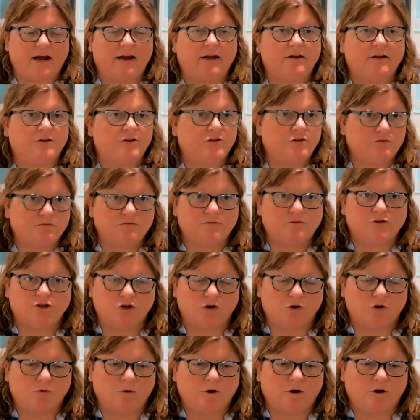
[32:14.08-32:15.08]
I can
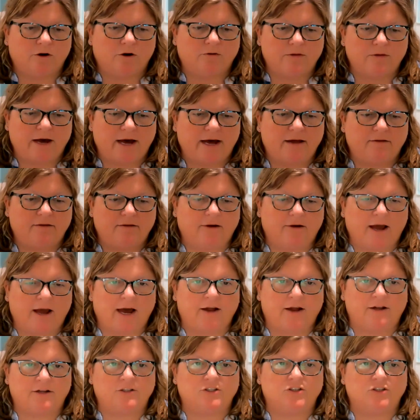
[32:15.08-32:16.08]
show
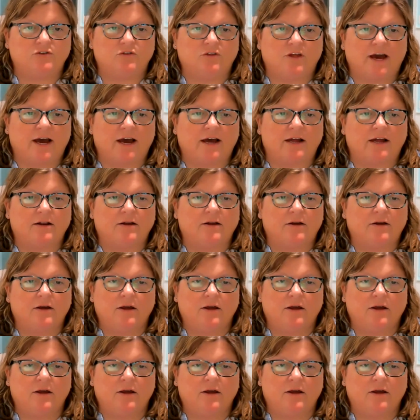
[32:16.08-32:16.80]
how to do that.